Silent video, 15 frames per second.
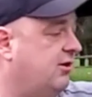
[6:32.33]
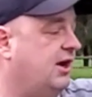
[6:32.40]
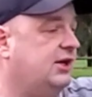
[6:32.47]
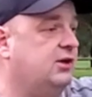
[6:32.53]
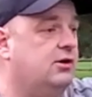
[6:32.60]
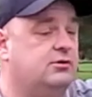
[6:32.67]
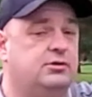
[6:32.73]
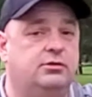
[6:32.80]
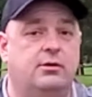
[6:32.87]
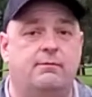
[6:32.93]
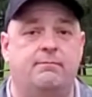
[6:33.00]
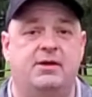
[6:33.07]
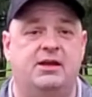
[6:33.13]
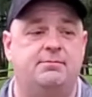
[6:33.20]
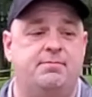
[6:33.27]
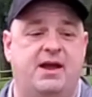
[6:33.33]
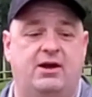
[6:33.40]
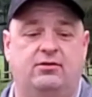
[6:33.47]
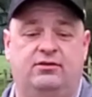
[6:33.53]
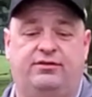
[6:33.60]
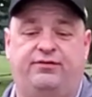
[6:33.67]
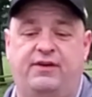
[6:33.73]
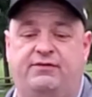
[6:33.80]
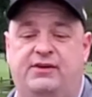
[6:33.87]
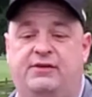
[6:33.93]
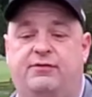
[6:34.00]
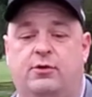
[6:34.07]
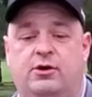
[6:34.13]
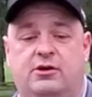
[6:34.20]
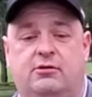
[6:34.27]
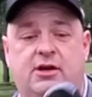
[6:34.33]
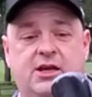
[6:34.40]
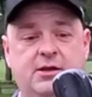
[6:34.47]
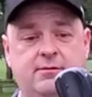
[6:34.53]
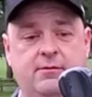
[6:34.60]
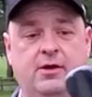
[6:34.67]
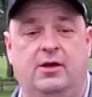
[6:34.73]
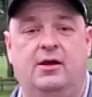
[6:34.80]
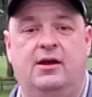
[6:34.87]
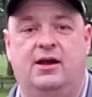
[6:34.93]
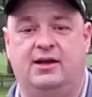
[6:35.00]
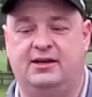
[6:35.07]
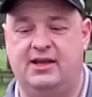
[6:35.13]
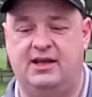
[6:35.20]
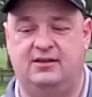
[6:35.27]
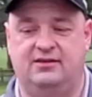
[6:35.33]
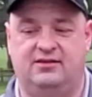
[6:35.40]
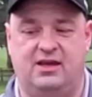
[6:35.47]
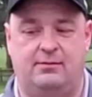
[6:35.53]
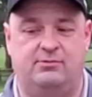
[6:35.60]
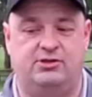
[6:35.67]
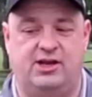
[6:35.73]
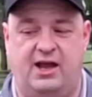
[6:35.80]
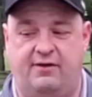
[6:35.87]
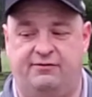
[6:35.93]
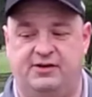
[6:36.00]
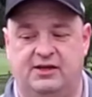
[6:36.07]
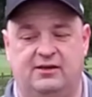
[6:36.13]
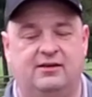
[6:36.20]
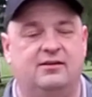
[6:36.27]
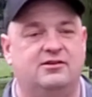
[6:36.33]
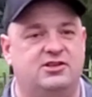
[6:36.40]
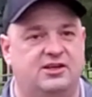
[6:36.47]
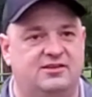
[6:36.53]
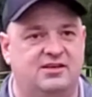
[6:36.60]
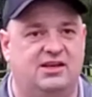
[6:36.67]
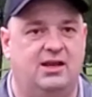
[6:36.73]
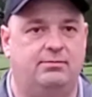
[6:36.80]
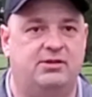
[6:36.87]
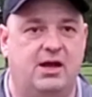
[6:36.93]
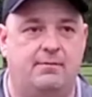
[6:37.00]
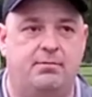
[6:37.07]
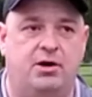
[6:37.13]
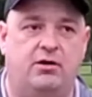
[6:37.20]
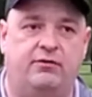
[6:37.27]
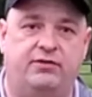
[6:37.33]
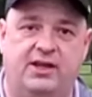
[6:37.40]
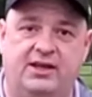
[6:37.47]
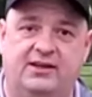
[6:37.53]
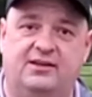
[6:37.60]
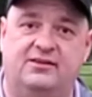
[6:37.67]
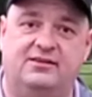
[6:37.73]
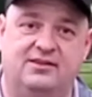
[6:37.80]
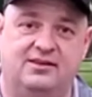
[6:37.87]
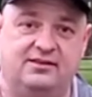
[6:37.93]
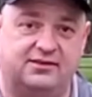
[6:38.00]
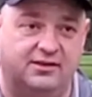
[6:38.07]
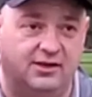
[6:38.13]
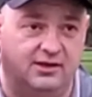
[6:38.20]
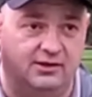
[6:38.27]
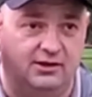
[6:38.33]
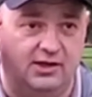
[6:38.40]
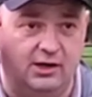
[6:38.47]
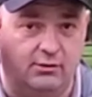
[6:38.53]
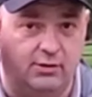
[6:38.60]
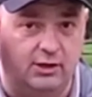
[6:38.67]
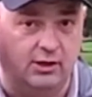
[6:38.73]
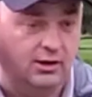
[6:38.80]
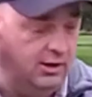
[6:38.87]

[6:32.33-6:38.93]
I go to a mid-bounce 54 degree. Again, same shafting, just to keep that ball flight consistent and lower.